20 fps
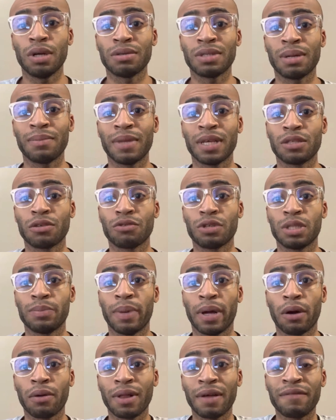Some things are just
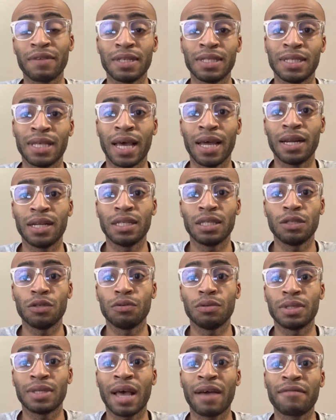better left unsaid, and
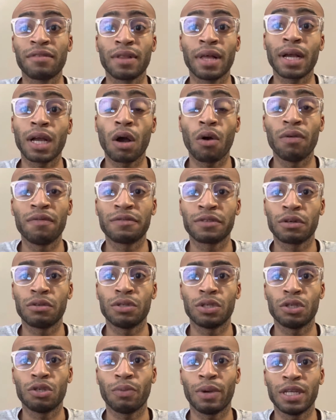you just have to let go of
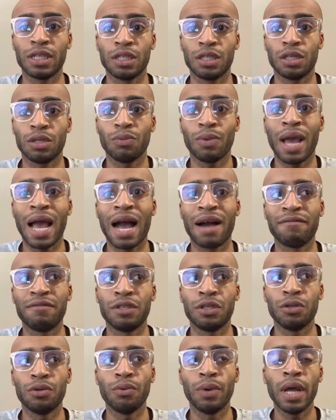certain situations, and you have
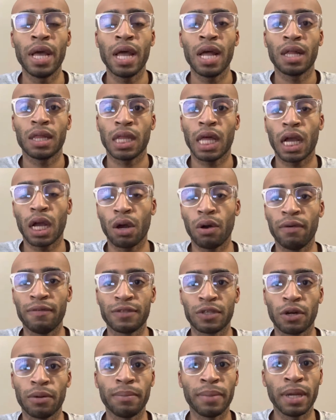to let go of
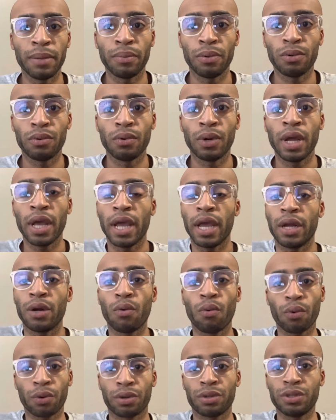certain people in
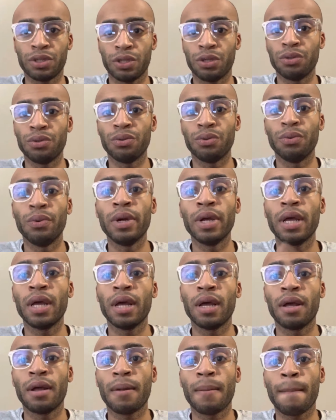order to
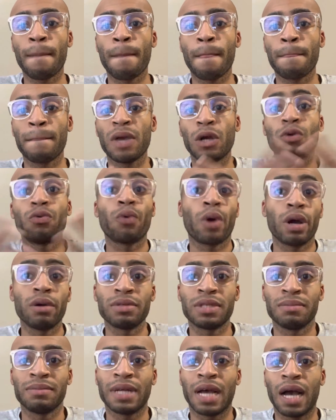grow
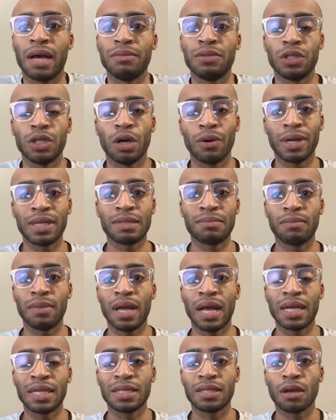sometimes,
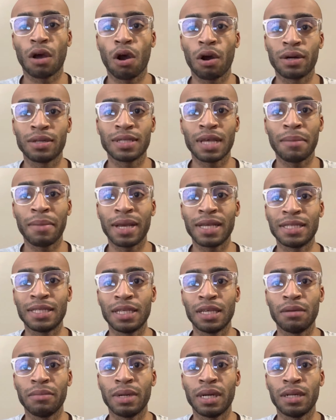as hard as that might
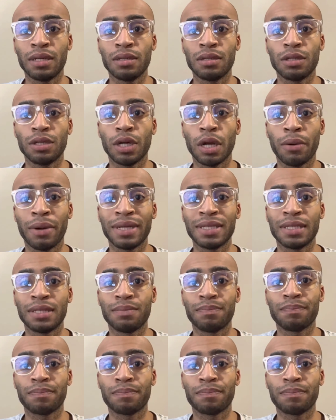seem, and as